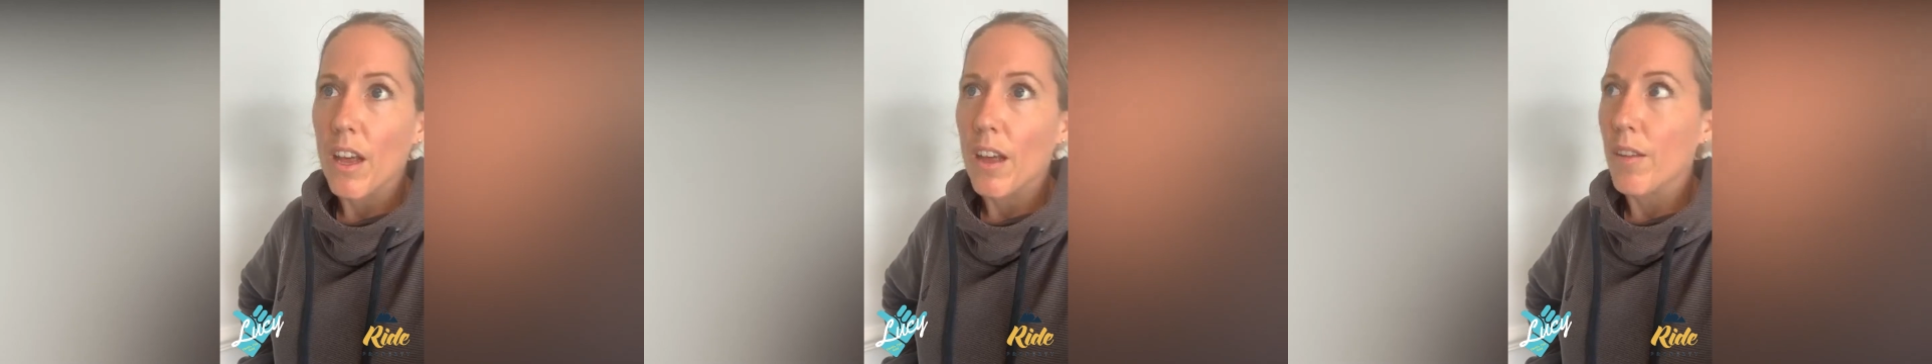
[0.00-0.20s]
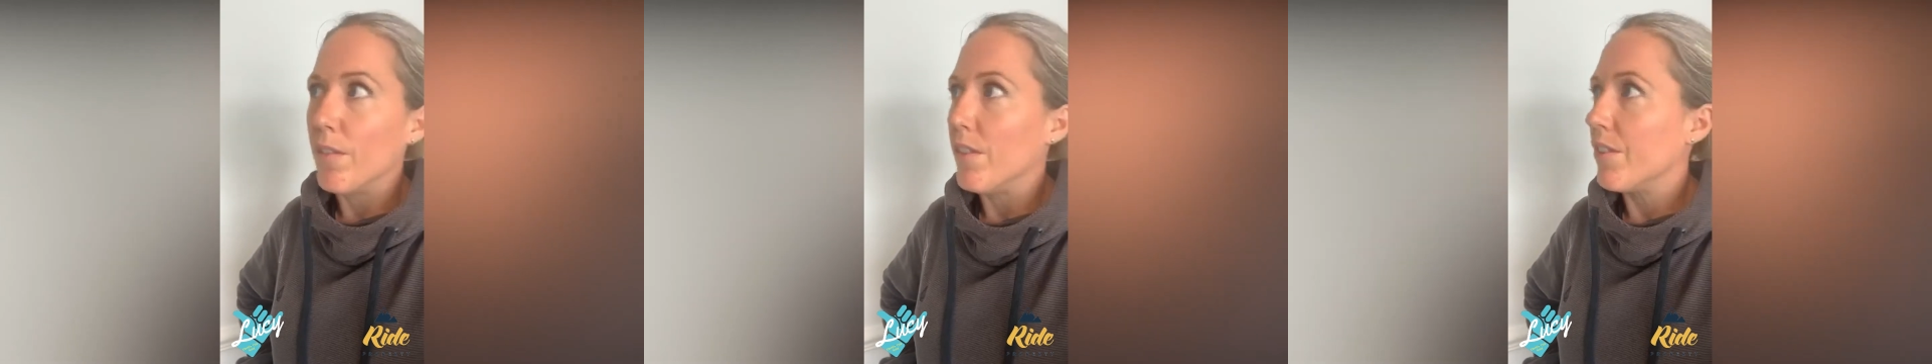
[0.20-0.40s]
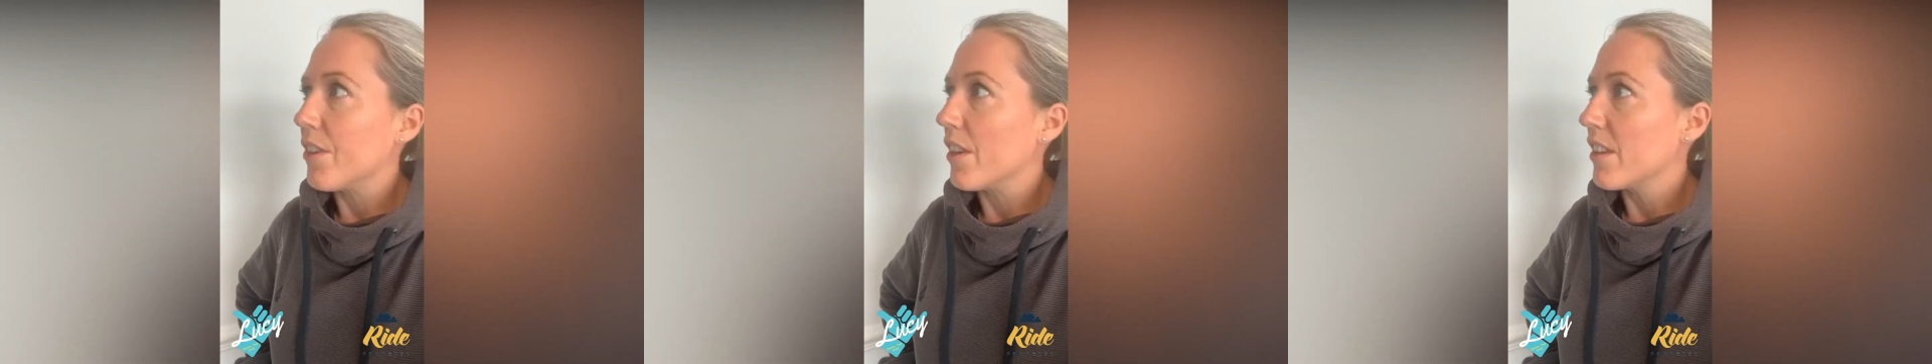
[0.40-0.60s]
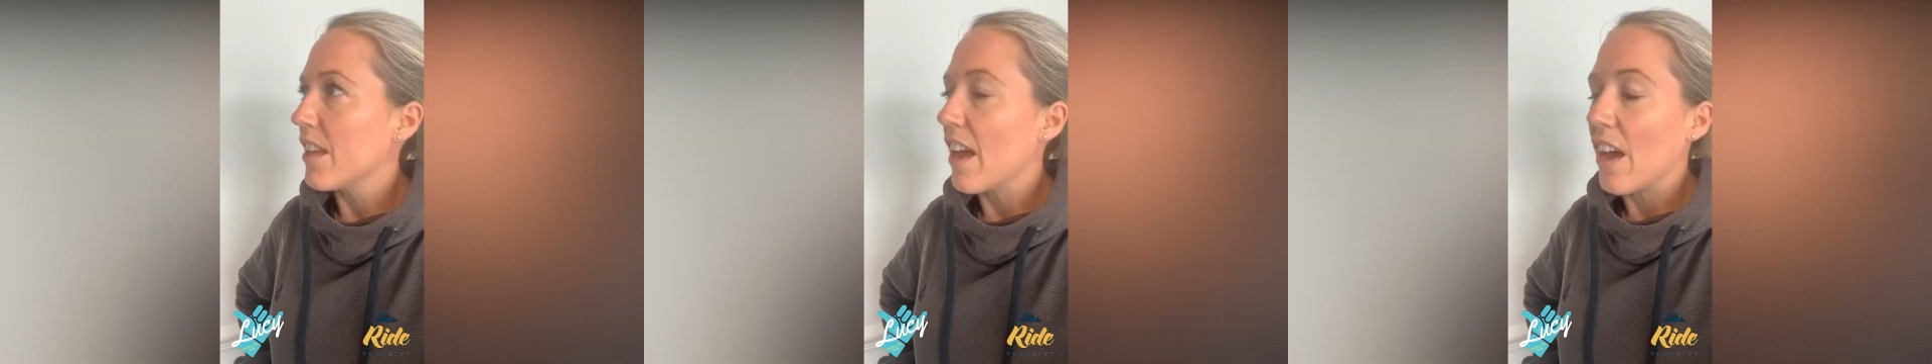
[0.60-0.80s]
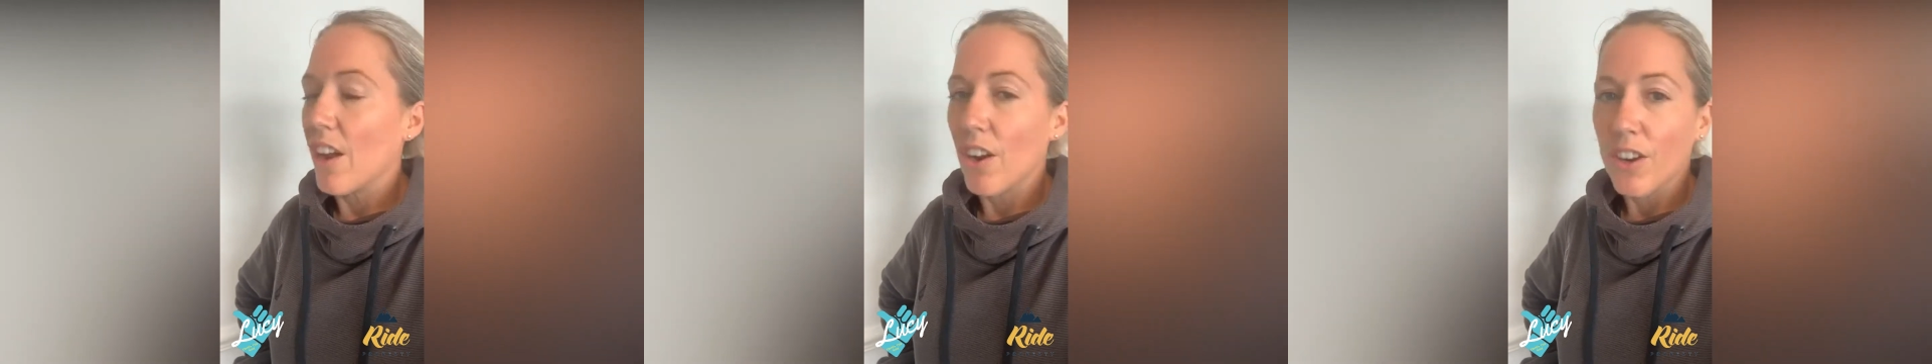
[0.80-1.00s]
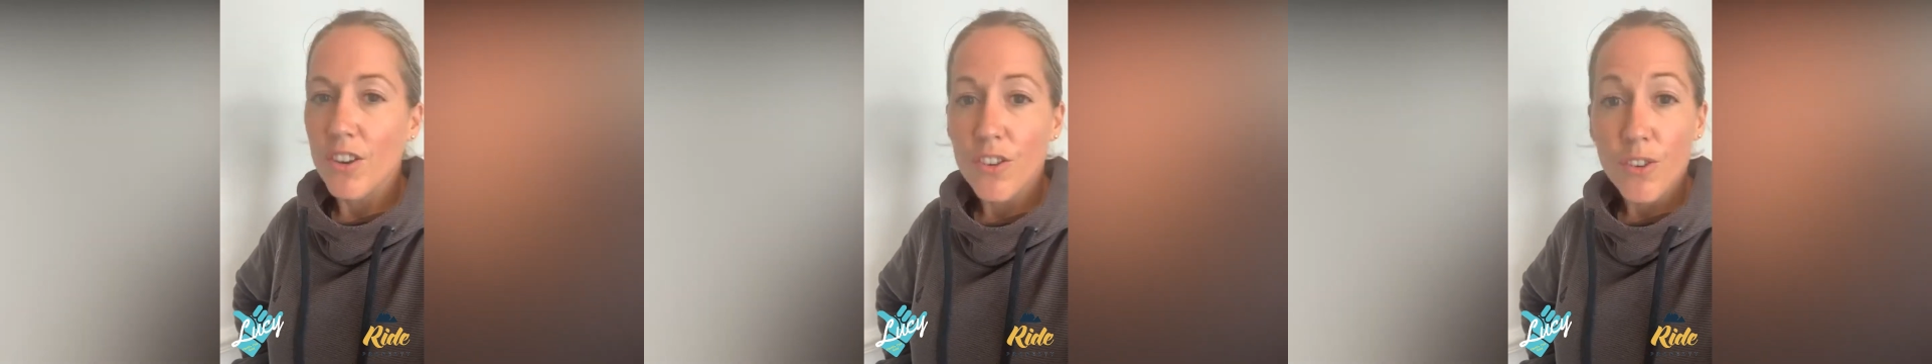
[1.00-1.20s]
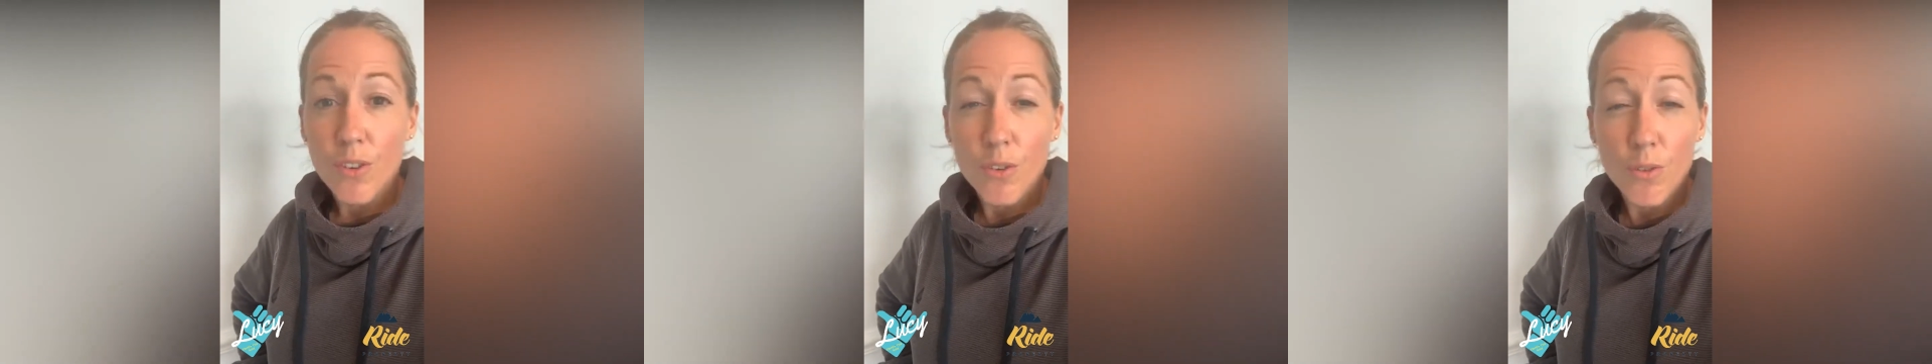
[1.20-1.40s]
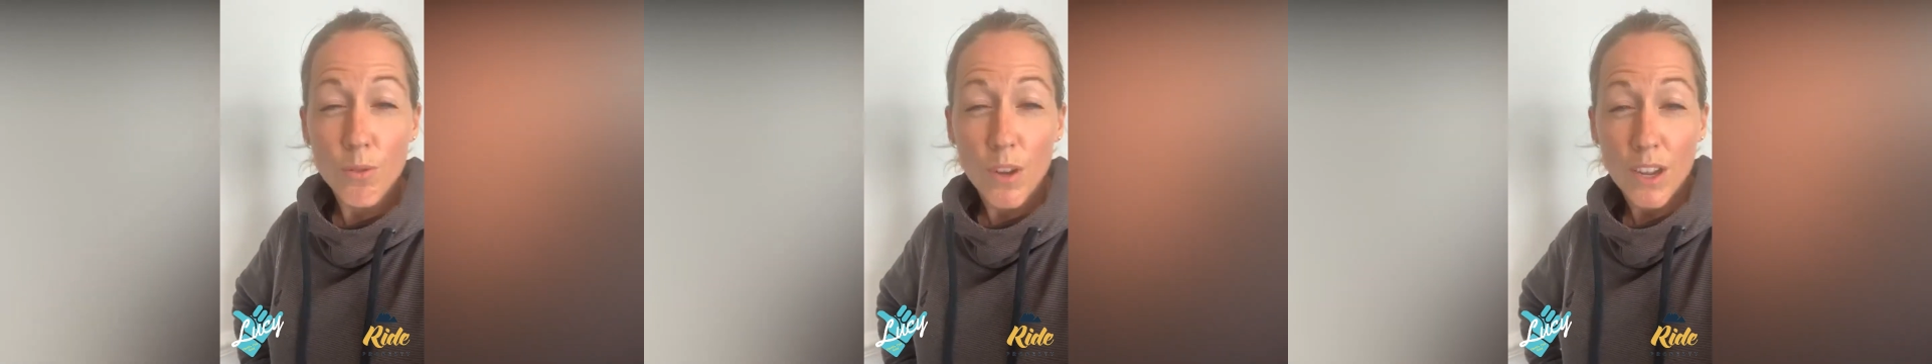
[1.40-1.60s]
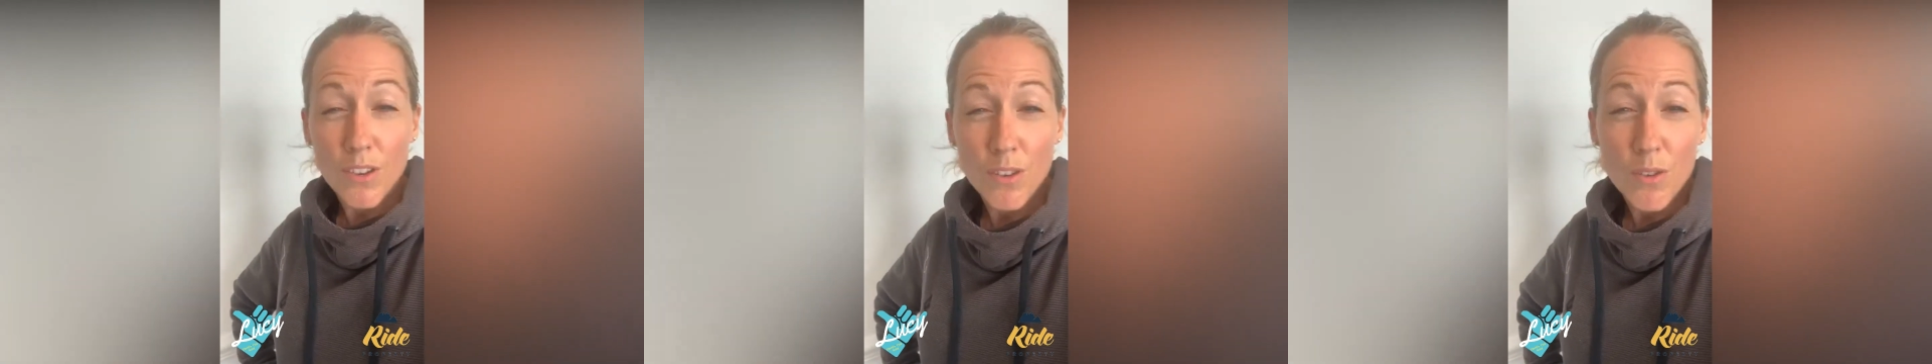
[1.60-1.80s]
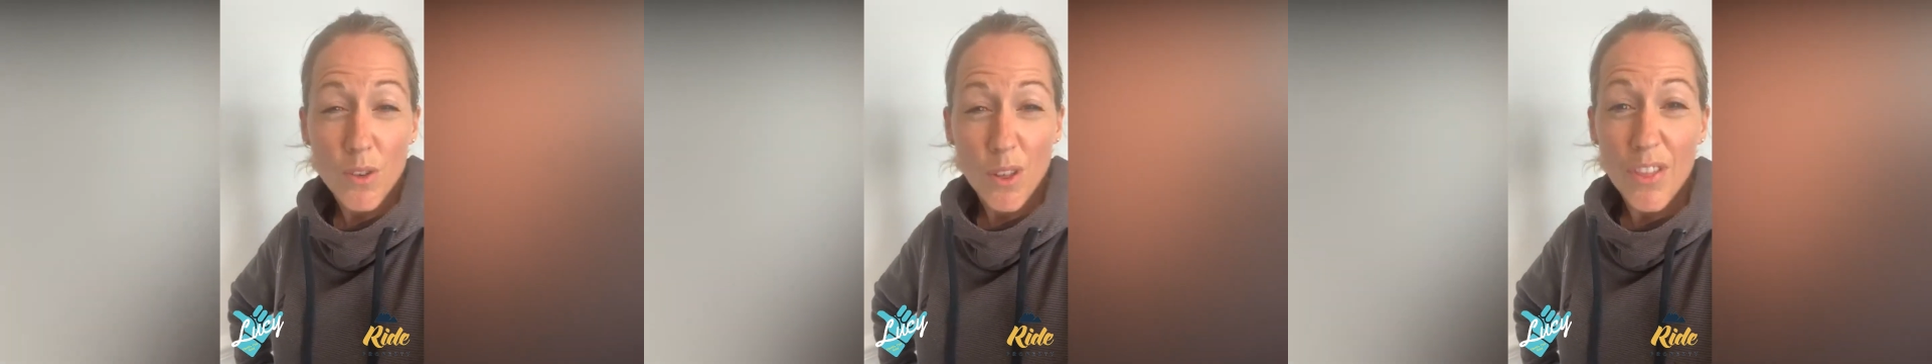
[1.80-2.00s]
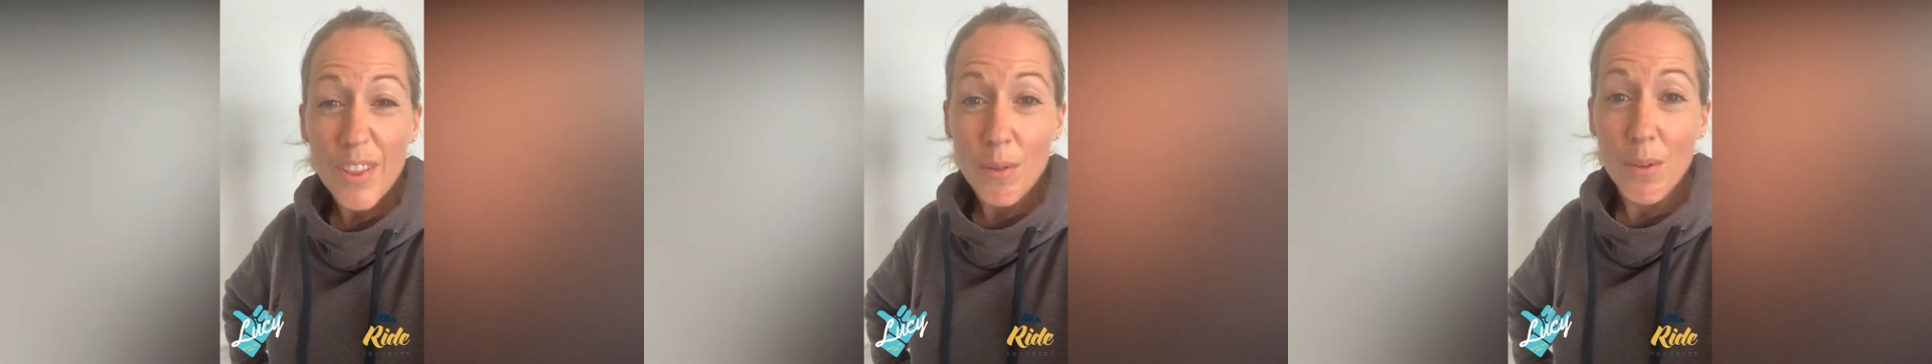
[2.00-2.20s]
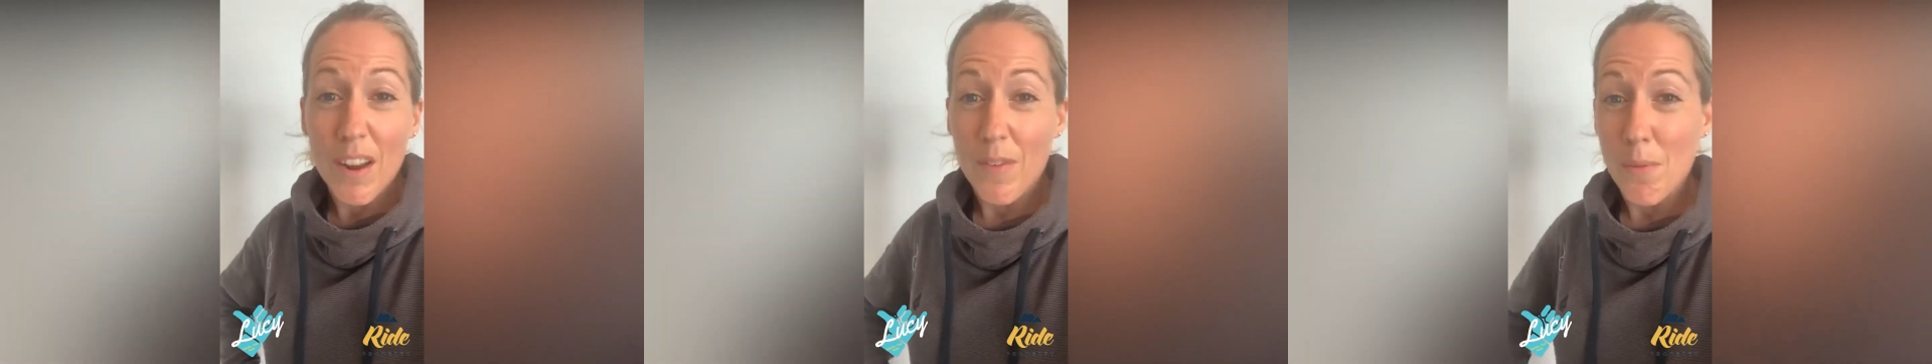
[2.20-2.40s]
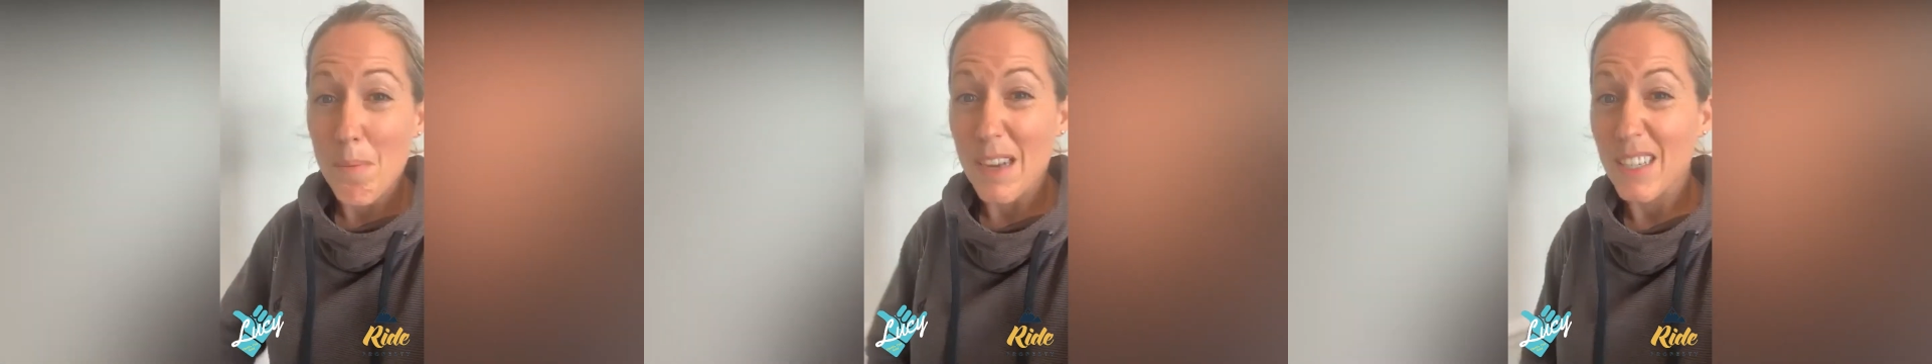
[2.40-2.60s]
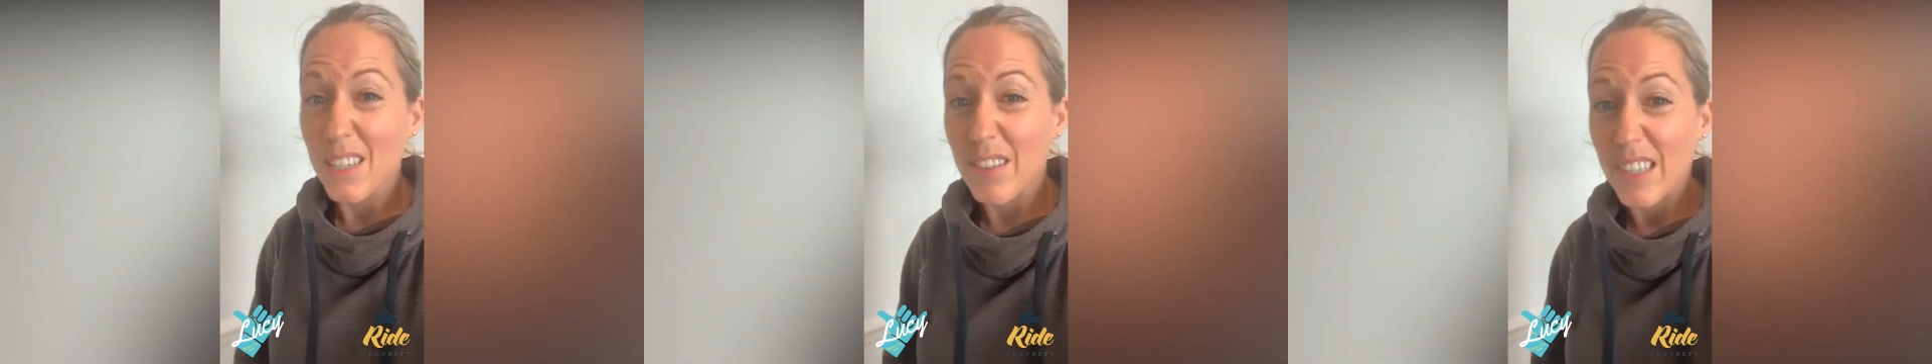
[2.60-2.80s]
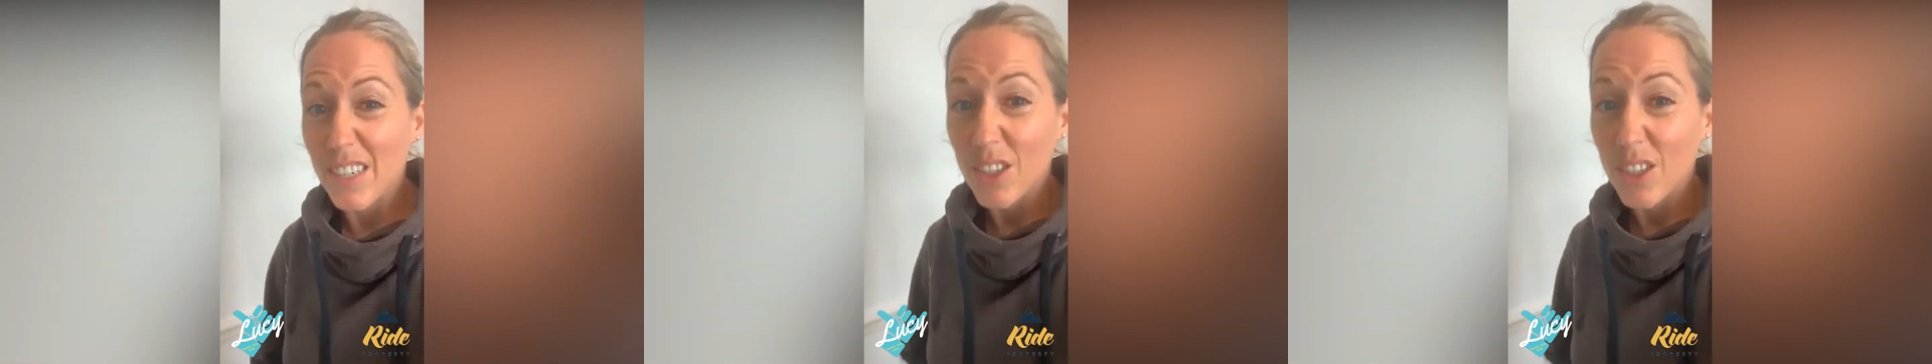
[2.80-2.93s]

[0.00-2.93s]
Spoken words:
And yeah, and I do not think we'll have a massive